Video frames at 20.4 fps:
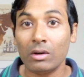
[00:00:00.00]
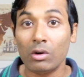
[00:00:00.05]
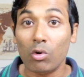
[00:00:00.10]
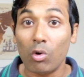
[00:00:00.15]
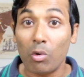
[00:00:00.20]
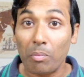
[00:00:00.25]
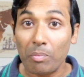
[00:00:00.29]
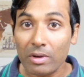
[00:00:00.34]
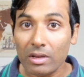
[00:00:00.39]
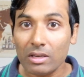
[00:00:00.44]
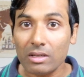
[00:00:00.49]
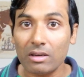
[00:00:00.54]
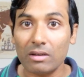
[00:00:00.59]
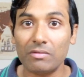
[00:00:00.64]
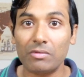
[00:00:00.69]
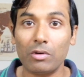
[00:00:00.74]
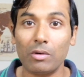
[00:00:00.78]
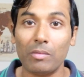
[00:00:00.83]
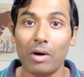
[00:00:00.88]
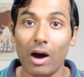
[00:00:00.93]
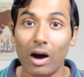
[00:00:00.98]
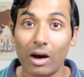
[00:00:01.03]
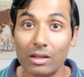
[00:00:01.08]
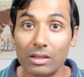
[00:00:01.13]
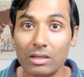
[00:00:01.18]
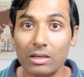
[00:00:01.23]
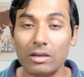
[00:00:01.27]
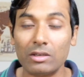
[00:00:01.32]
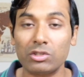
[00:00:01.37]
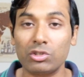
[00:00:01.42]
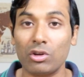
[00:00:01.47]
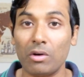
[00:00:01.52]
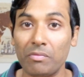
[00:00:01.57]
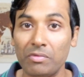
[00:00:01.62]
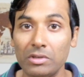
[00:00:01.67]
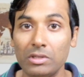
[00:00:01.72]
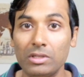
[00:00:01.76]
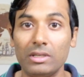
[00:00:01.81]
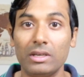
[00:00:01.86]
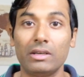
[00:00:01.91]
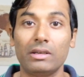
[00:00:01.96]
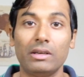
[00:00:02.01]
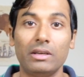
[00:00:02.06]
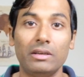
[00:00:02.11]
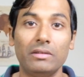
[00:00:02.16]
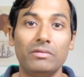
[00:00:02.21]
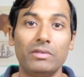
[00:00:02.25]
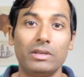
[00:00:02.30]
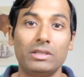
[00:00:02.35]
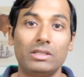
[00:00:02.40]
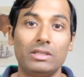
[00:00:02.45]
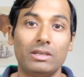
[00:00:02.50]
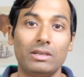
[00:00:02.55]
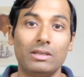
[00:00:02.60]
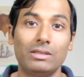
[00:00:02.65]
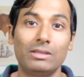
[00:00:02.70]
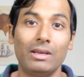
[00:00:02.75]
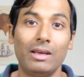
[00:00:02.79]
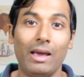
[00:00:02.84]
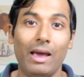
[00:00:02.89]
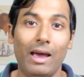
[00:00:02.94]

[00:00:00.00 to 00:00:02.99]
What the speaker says: opinion from other sophisticated investors,